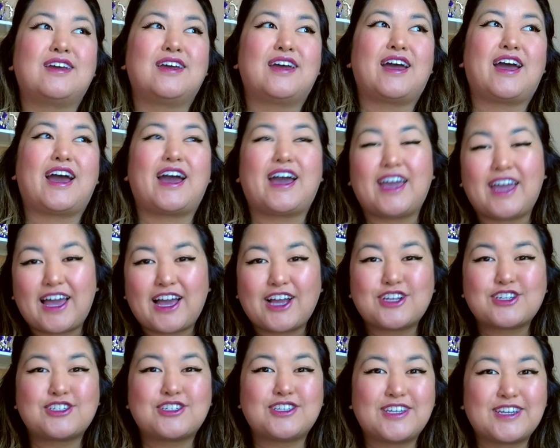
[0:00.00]
I
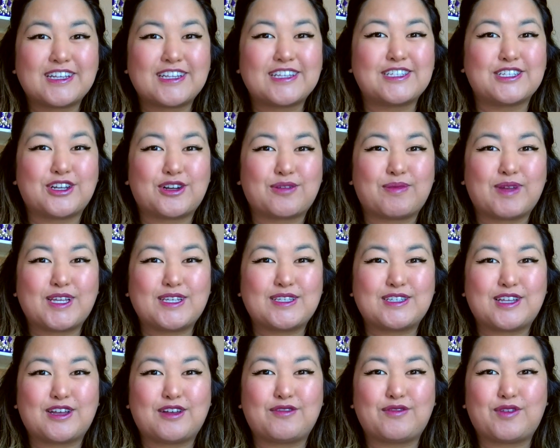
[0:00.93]
actually consider
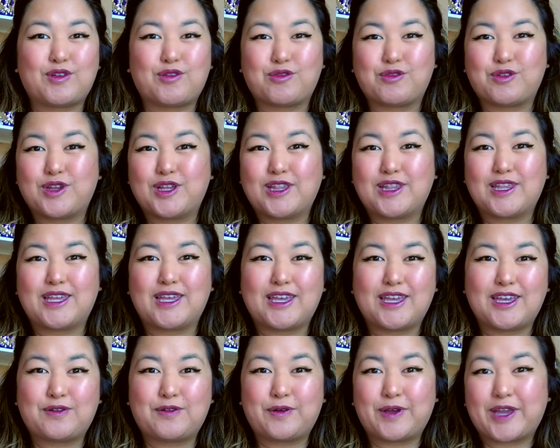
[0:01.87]
myself a
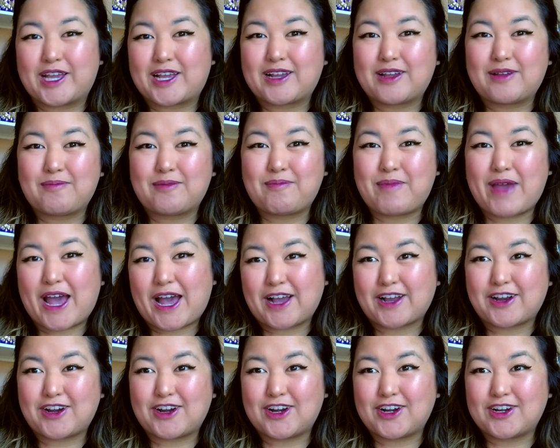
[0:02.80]
really quick
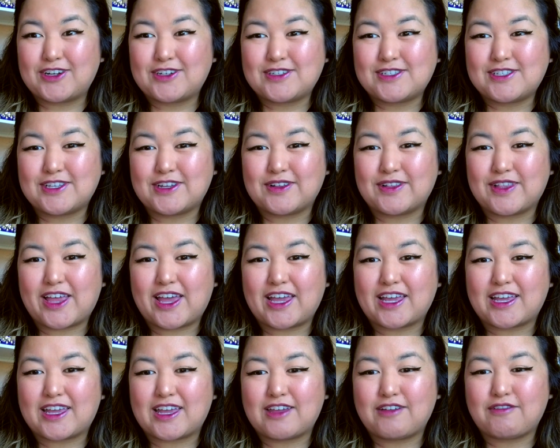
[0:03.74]
packer. So
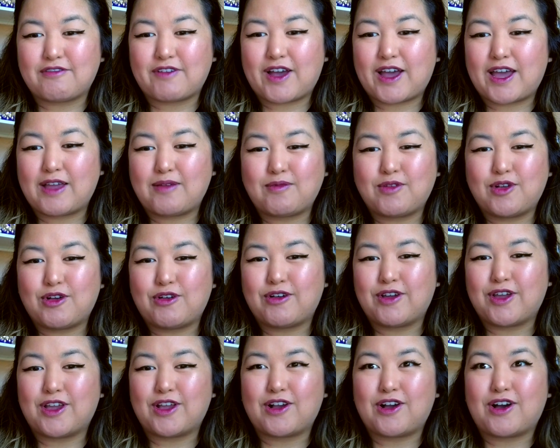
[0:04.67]
like if I'm
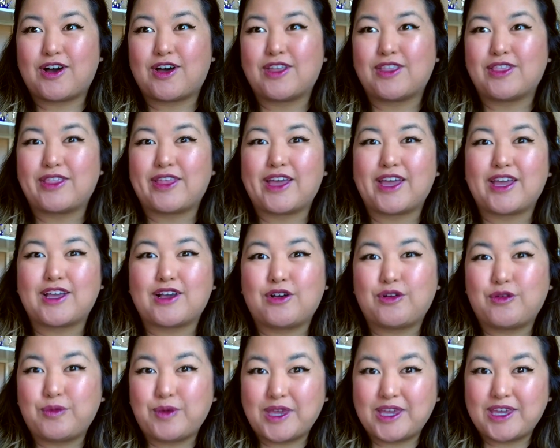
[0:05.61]
going on like
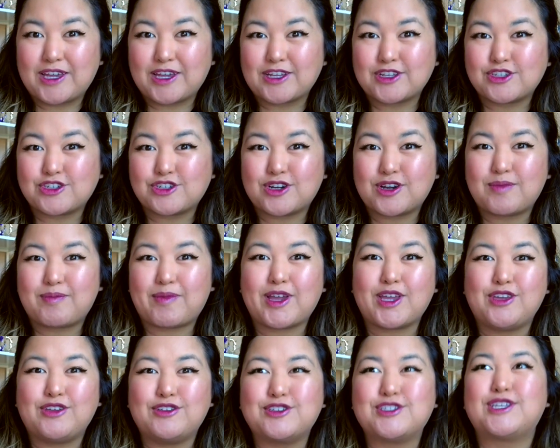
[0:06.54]
a weekend trip, I
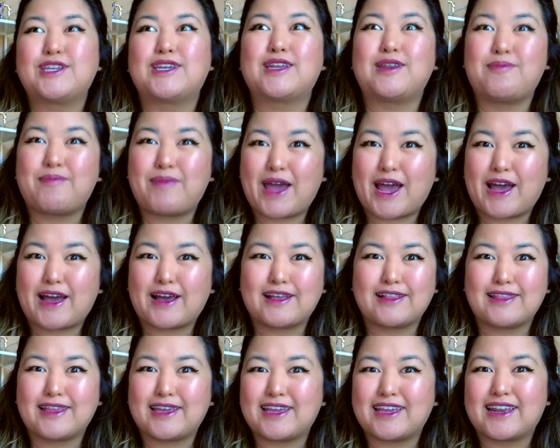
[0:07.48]
usually can
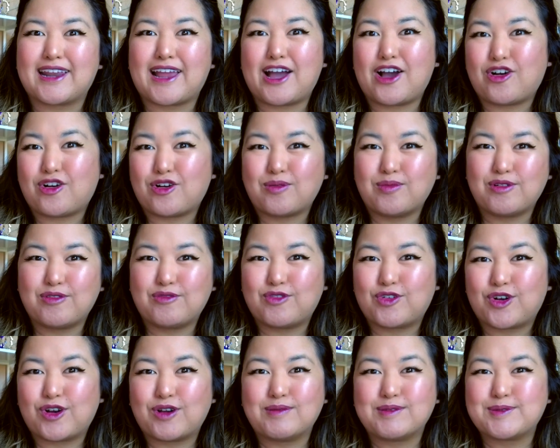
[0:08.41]
pack like an hour
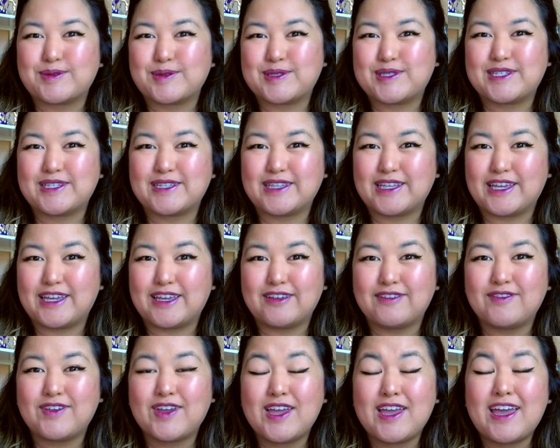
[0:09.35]
before I'm supposed to
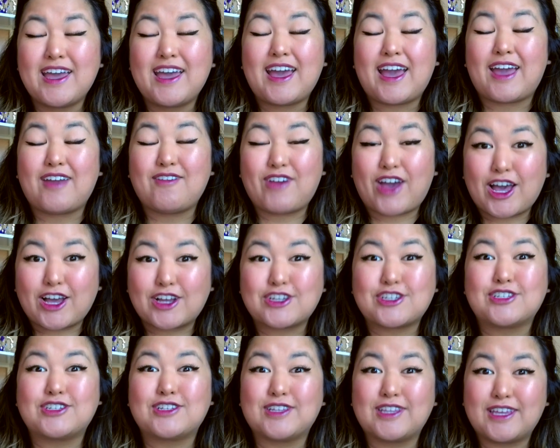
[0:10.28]
leave. I've
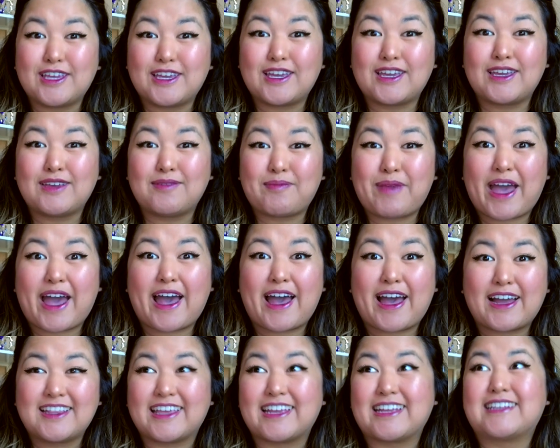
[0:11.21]
actually
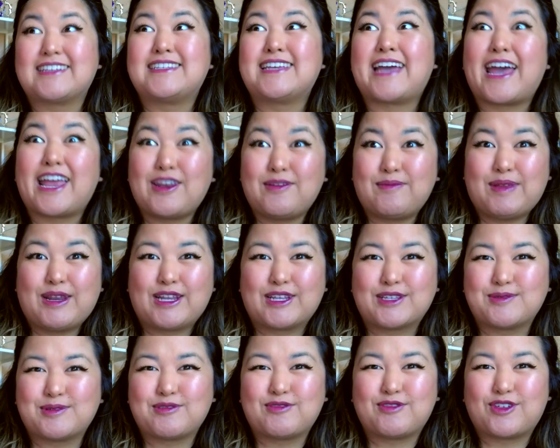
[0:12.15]
packed like 10
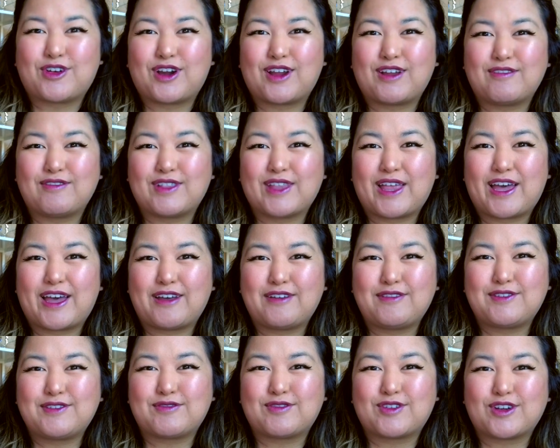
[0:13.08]
minutes before I've
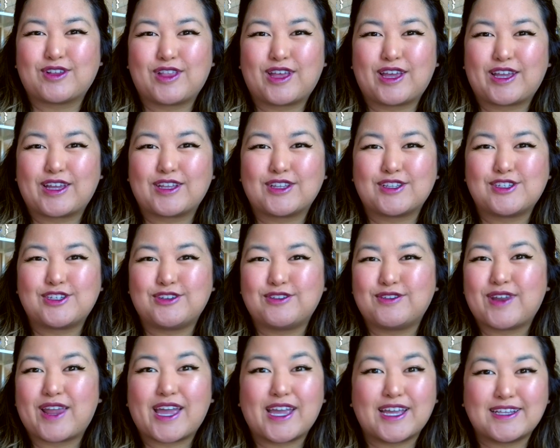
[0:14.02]
left for like a
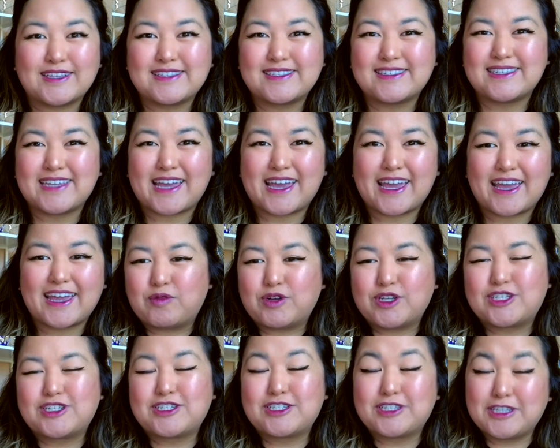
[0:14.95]
2-night stay,
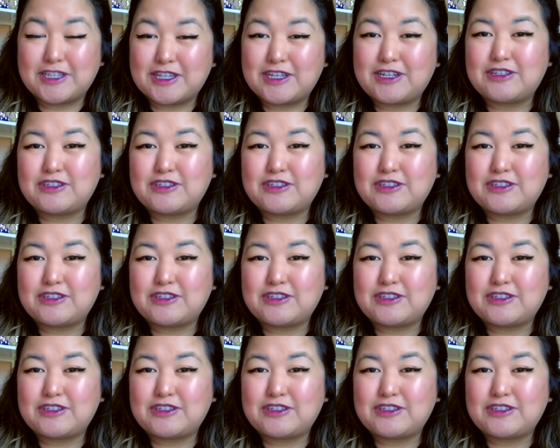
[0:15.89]
which is a little